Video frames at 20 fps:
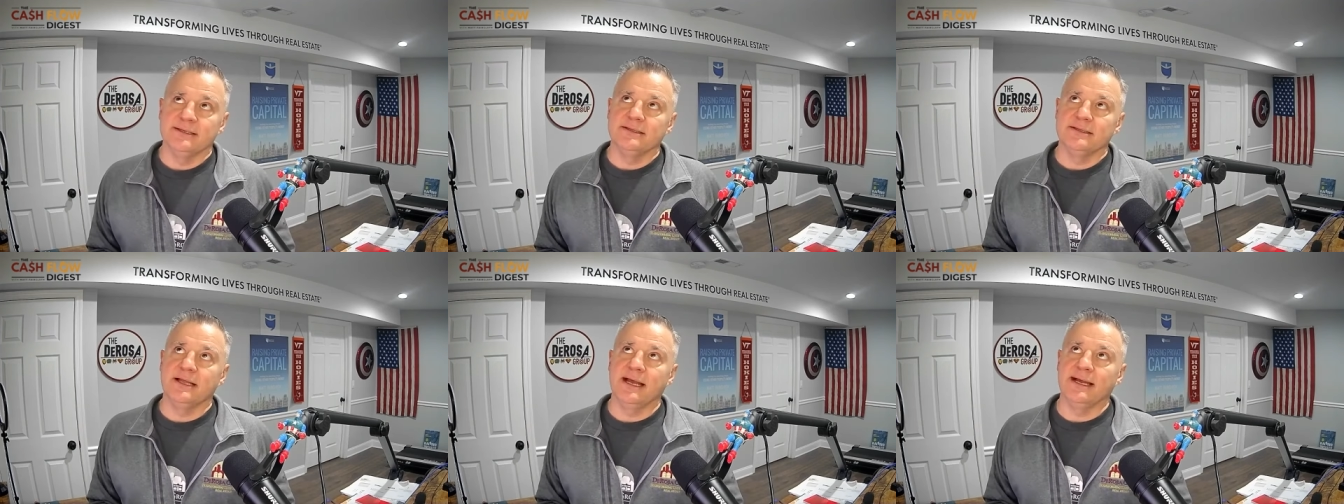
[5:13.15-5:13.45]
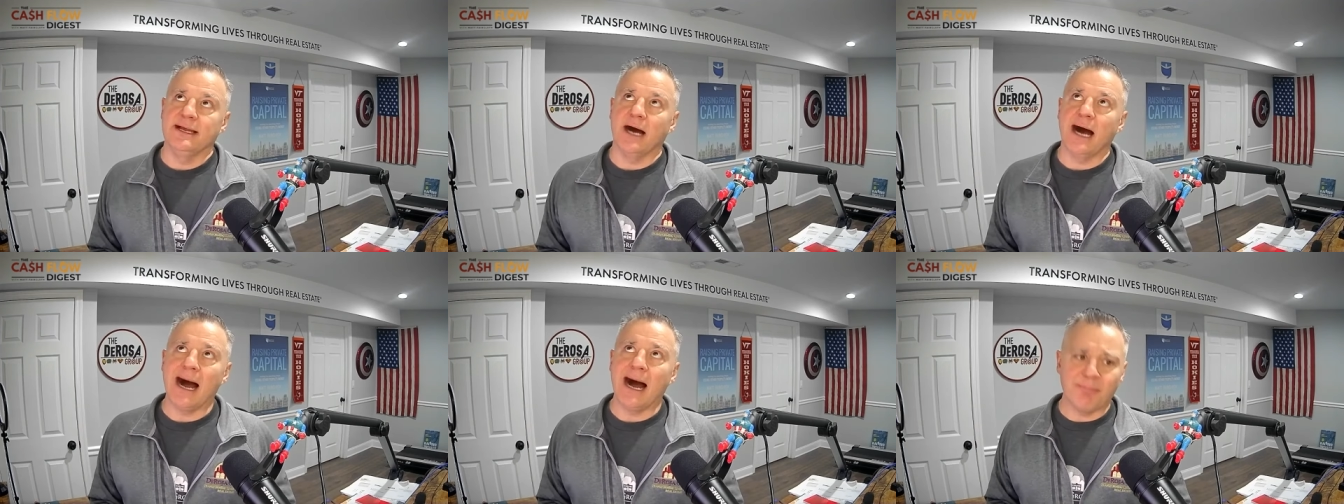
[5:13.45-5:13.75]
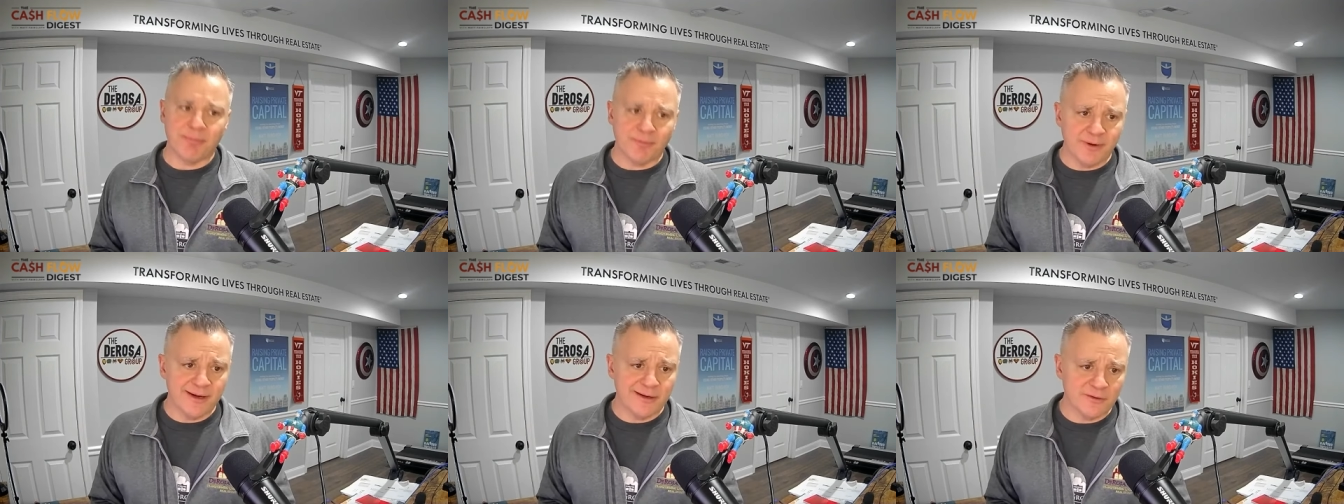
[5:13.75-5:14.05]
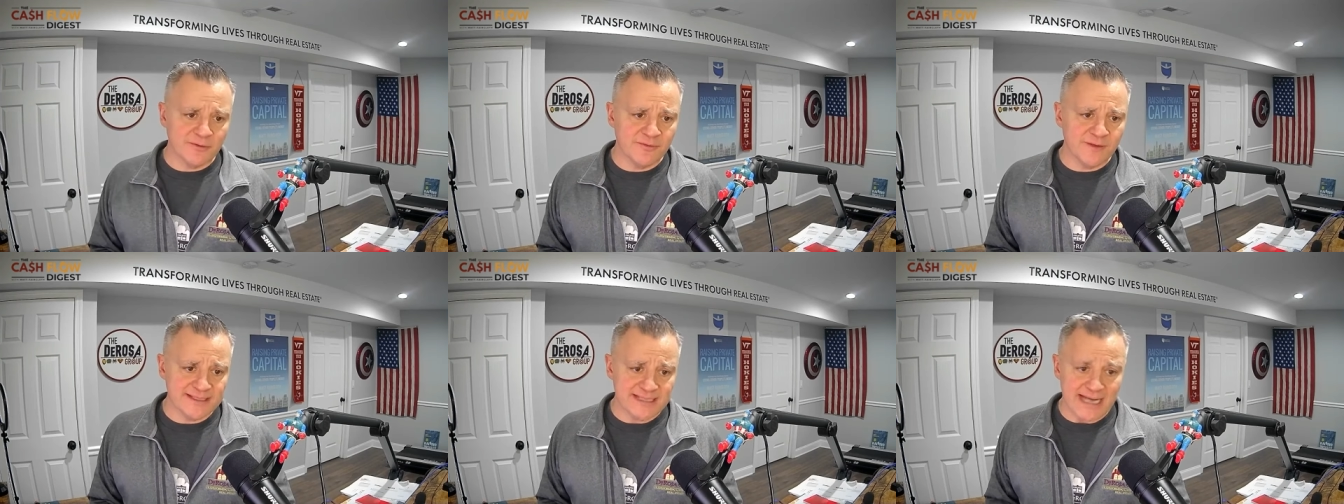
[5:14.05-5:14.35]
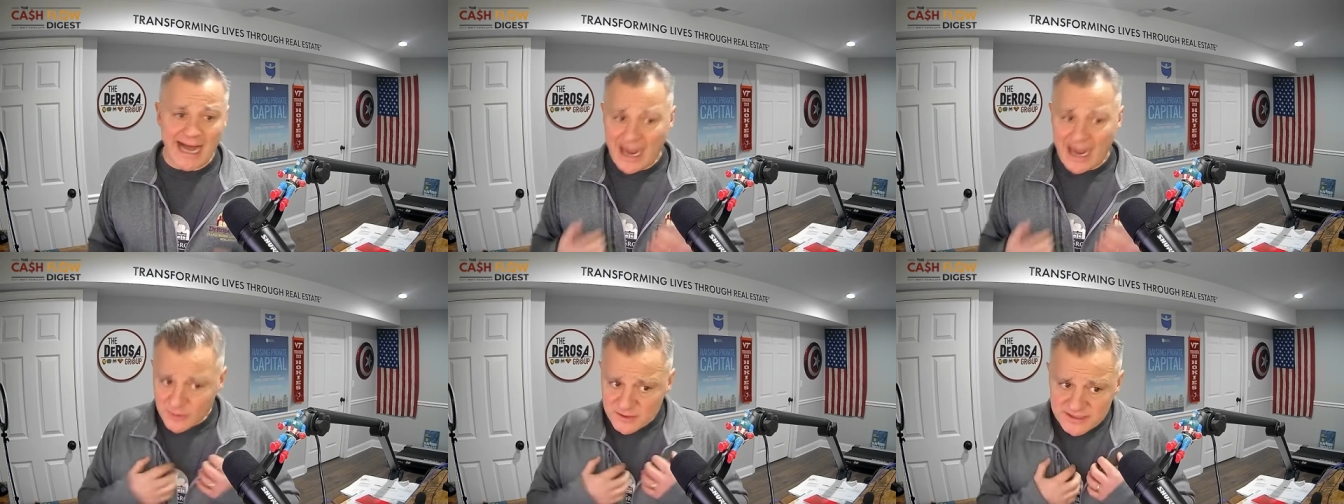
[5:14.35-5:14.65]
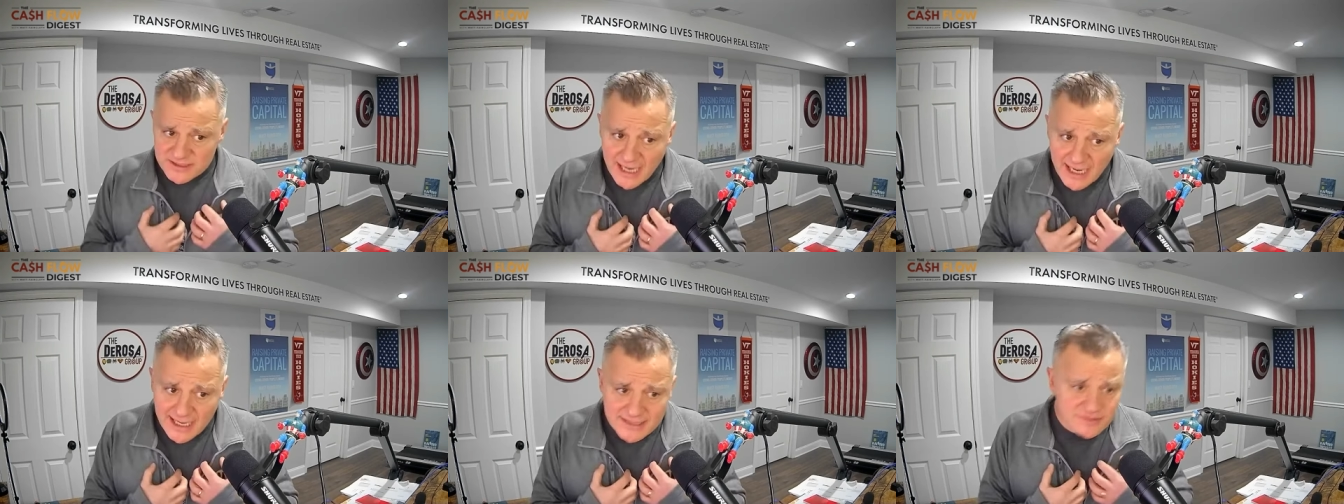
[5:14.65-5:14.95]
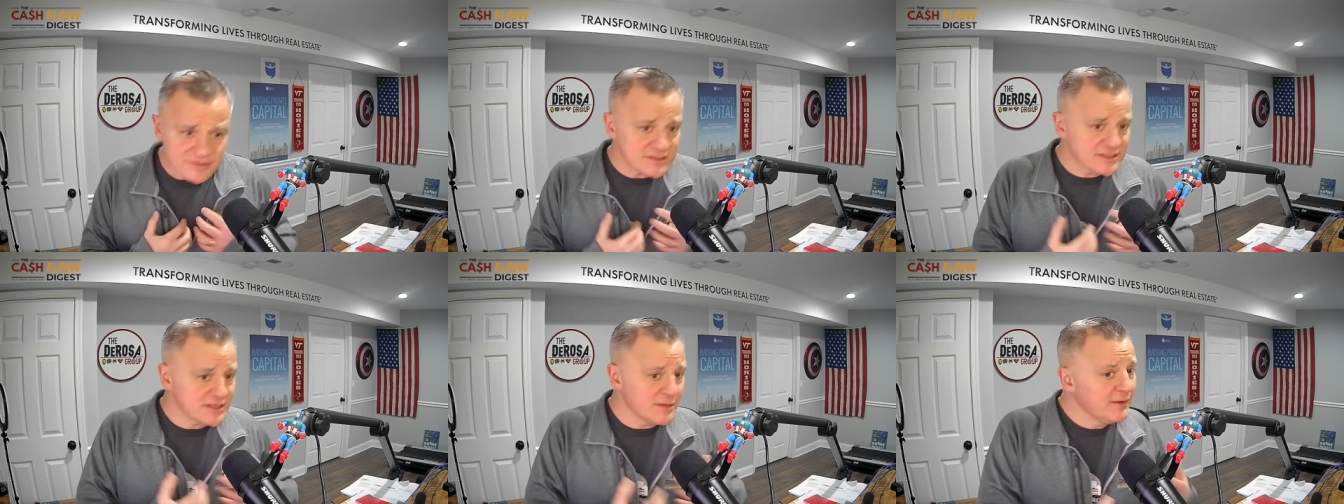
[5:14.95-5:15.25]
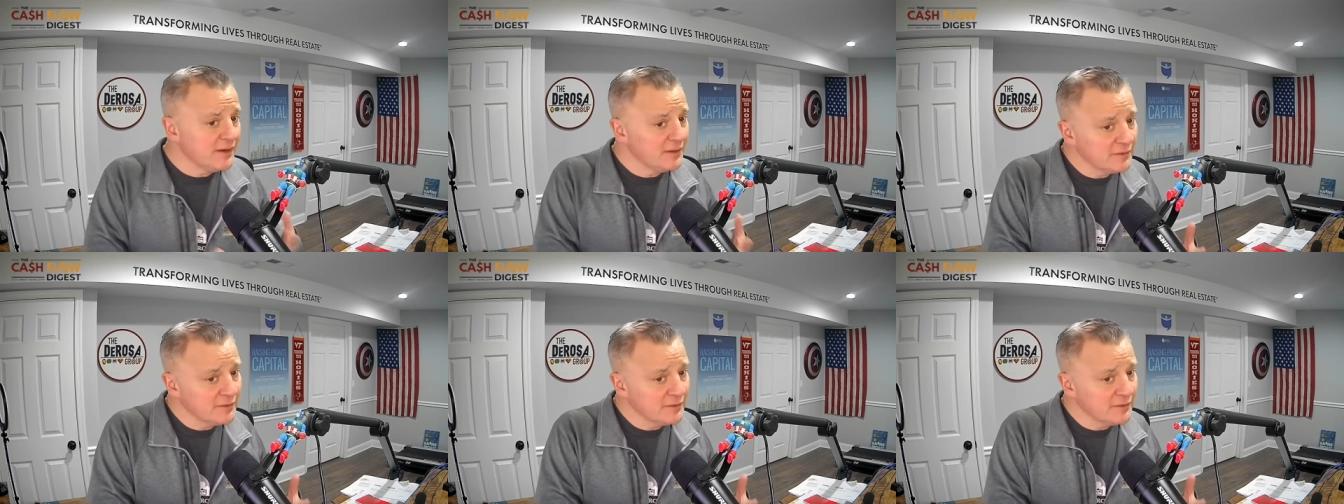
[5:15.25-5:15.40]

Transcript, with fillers: a operator that's our size or someone